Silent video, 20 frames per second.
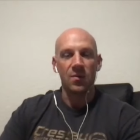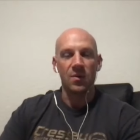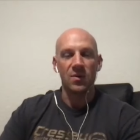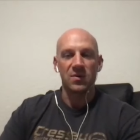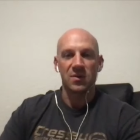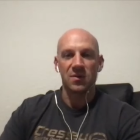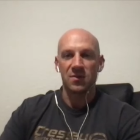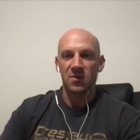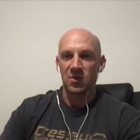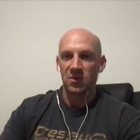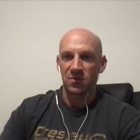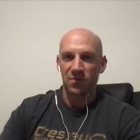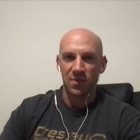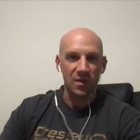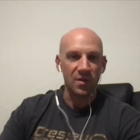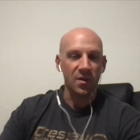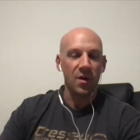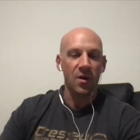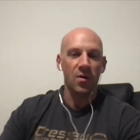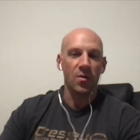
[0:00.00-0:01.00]
Was it just
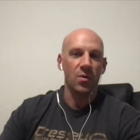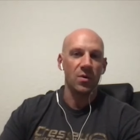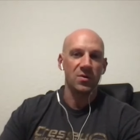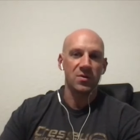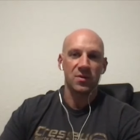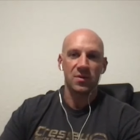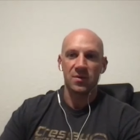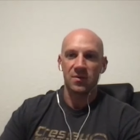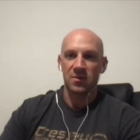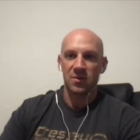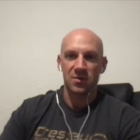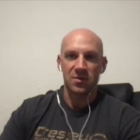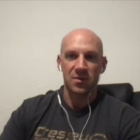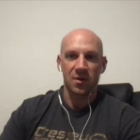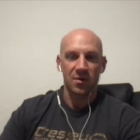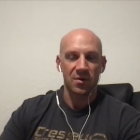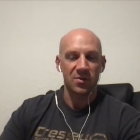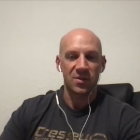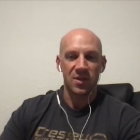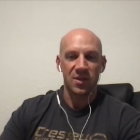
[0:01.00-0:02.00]
velo? Was it just
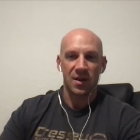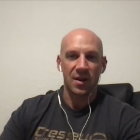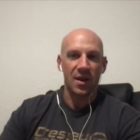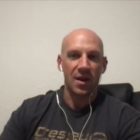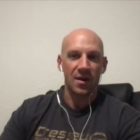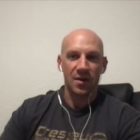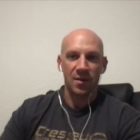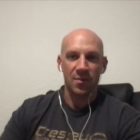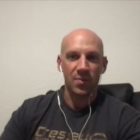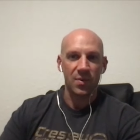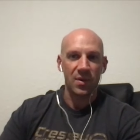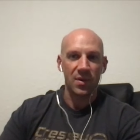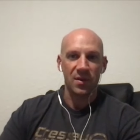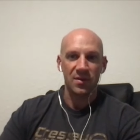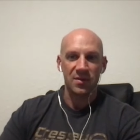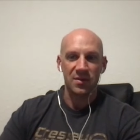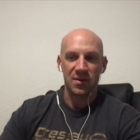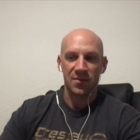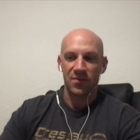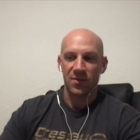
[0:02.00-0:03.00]
understanding how to compete
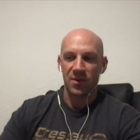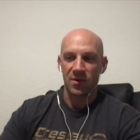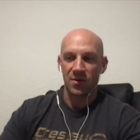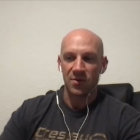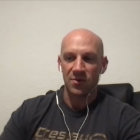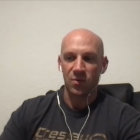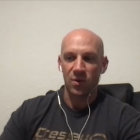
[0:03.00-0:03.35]
against different hitters?